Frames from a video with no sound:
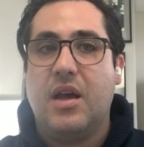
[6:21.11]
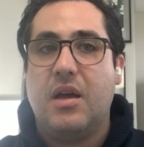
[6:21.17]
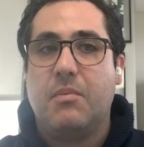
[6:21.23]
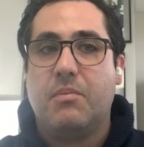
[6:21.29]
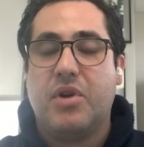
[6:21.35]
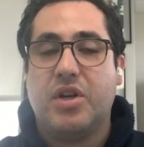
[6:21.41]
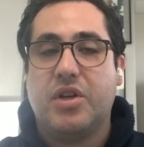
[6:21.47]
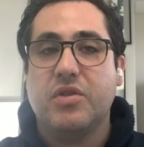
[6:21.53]

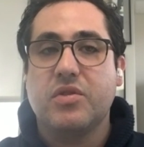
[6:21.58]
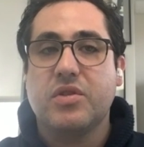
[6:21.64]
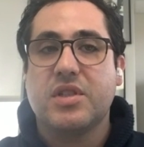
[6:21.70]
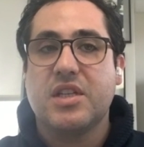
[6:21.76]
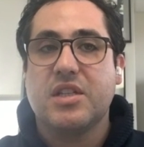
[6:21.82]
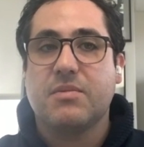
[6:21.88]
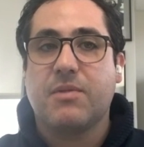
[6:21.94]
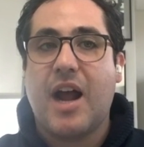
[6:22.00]
produce
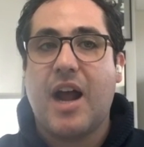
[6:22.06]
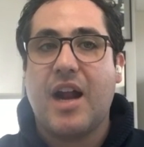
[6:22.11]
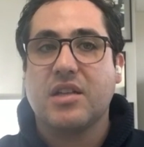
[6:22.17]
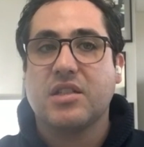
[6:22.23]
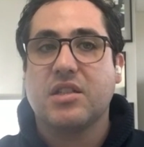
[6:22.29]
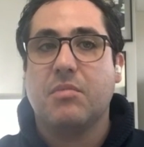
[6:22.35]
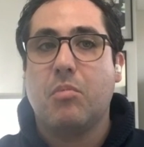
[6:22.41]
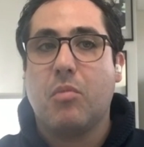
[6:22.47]
these
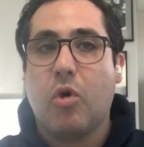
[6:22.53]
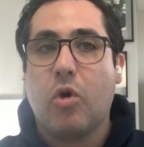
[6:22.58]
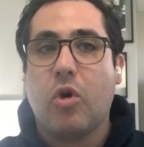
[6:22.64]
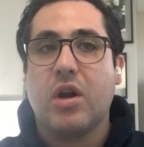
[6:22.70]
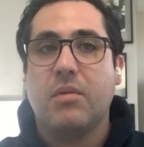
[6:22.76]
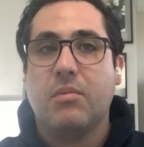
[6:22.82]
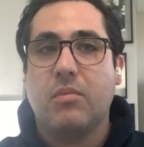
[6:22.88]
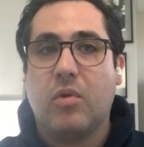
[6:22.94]
products, and
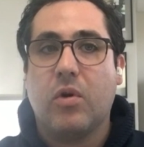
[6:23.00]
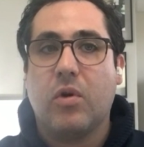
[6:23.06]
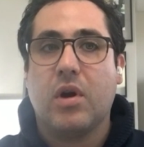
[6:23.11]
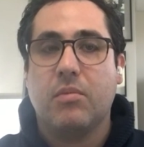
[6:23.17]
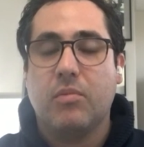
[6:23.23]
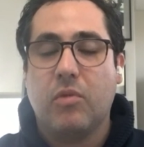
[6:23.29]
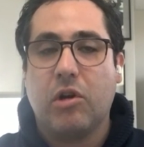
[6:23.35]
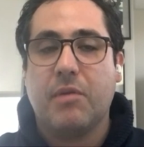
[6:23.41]
more
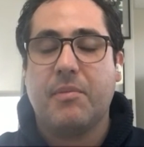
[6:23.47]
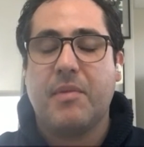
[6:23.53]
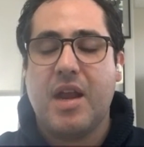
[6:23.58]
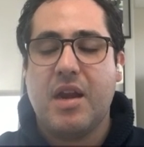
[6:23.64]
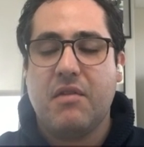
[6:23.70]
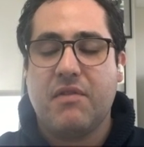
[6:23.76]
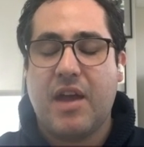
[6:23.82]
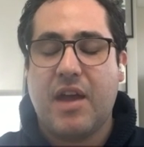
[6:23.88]

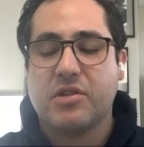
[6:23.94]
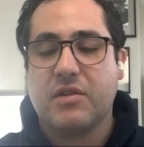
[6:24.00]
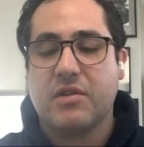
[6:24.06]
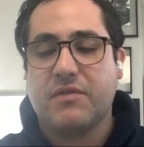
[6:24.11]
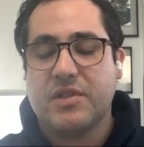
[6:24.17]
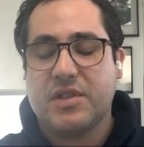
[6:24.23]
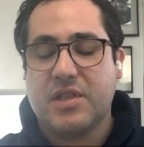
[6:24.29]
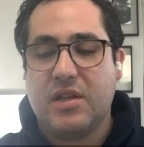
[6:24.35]
manufacturing
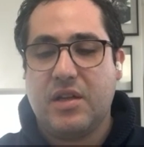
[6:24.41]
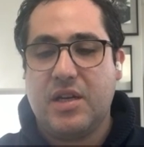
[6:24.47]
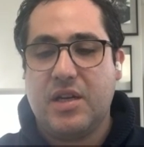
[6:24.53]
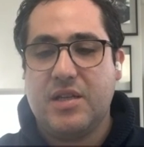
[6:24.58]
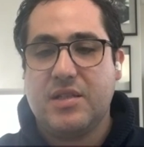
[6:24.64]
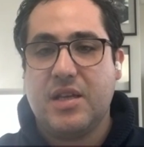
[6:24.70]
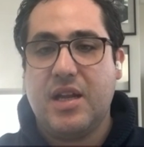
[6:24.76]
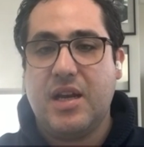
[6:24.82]

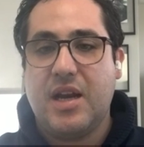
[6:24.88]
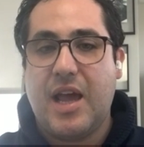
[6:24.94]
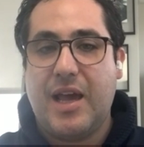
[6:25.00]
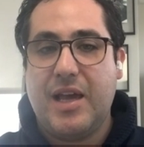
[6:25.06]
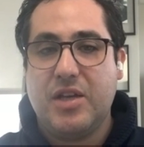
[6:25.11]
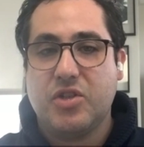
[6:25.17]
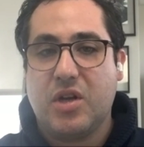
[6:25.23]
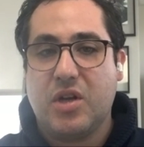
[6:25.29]
facilities in
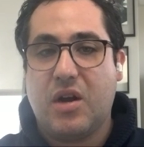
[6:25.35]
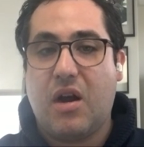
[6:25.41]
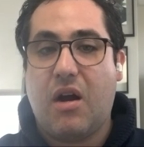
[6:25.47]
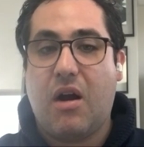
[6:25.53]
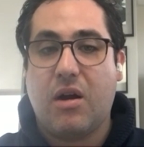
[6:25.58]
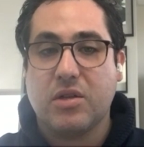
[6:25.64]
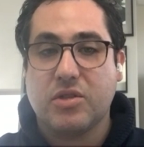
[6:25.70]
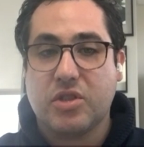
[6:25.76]
Asia
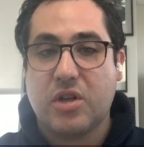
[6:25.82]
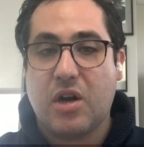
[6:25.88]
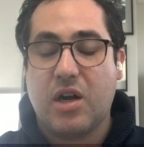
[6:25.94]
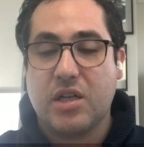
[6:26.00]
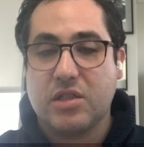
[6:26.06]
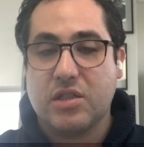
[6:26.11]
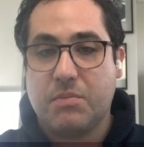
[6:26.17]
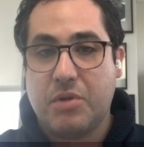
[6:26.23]
are
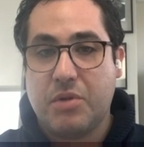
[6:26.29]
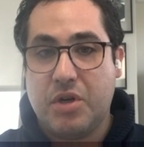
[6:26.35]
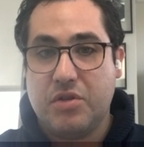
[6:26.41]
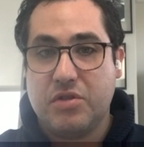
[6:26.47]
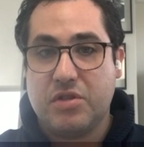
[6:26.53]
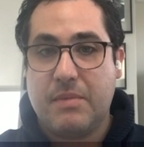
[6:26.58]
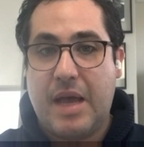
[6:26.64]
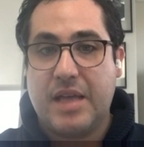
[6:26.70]
starting to
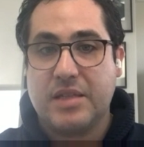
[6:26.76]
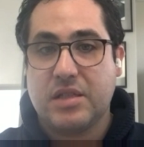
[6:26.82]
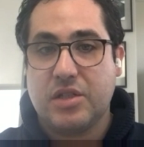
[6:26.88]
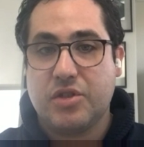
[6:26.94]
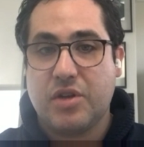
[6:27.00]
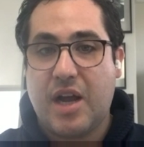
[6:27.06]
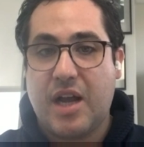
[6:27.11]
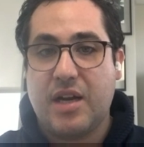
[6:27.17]
produce masks to
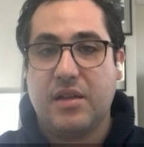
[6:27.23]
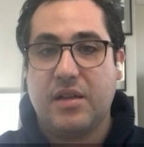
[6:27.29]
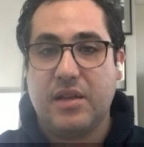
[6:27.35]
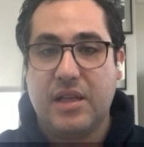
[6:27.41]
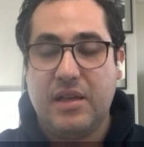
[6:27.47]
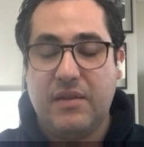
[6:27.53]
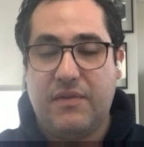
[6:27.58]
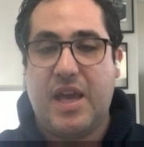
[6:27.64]
try to
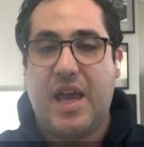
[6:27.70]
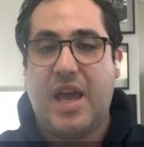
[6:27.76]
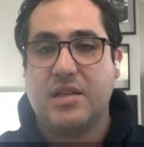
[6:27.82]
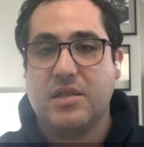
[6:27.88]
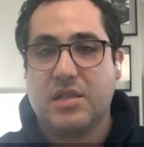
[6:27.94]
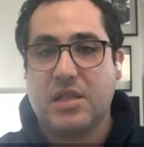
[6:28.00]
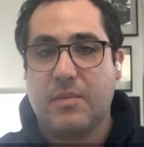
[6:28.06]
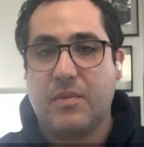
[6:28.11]
alleviate
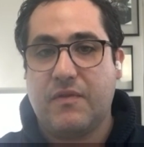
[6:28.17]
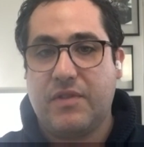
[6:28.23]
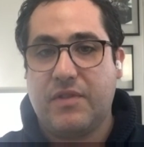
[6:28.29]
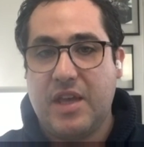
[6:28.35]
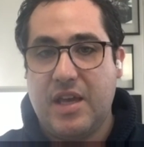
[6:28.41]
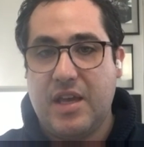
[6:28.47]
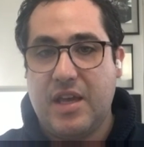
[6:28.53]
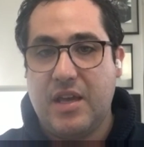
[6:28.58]
some of
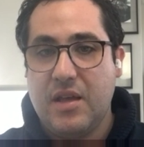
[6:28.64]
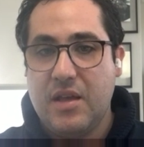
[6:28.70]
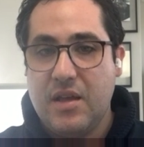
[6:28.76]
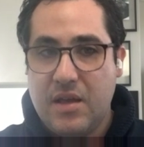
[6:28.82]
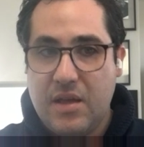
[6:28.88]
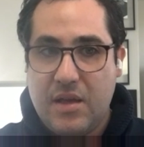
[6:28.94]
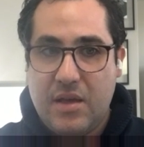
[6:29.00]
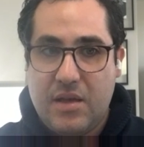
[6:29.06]
the
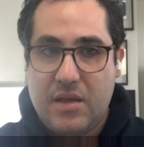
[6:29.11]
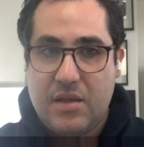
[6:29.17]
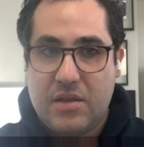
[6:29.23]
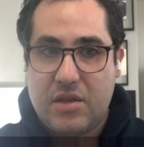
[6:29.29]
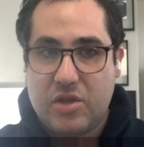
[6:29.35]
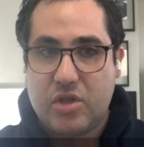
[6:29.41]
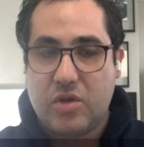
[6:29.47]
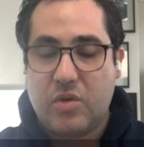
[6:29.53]

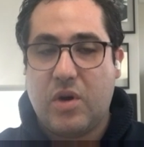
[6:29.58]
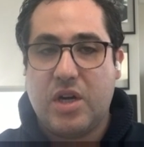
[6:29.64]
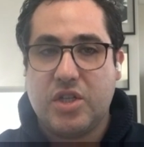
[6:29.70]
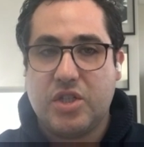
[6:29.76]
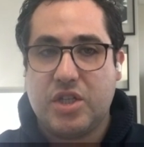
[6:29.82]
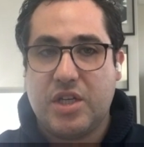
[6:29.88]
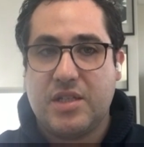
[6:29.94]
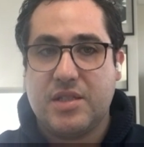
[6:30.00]

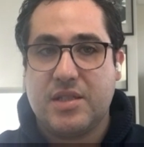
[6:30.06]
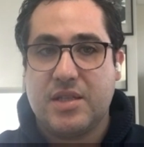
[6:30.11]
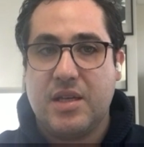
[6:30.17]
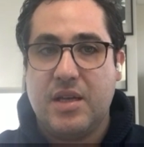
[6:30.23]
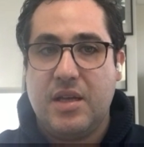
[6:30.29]
shortages,